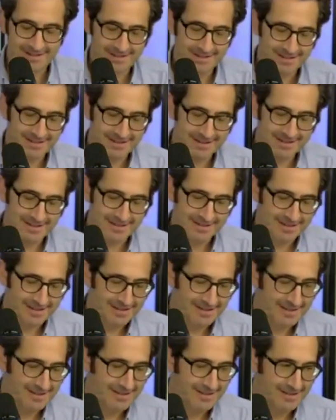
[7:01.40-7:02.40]

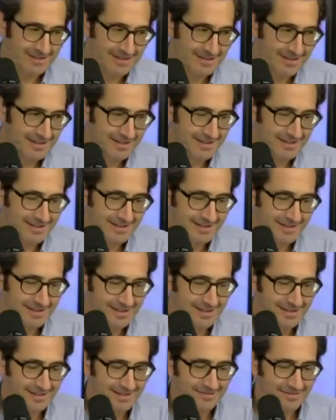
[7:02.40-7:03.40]

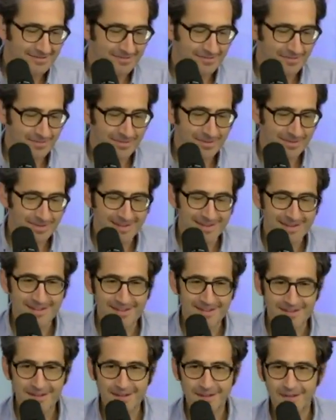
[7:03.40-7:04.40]

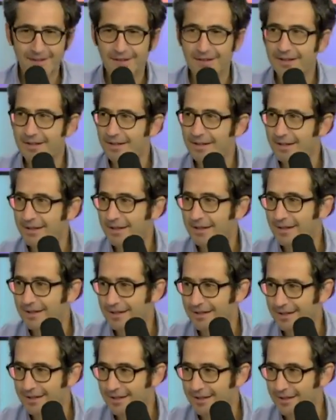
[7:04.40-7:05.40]

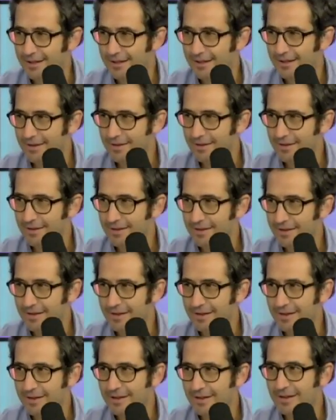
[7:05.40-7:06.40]

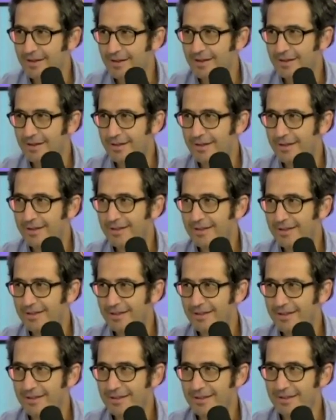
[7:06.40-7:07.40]

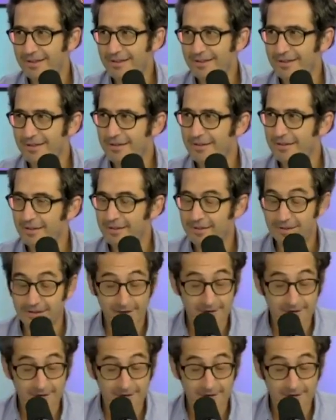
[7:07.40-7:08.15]
The person shown says nothing.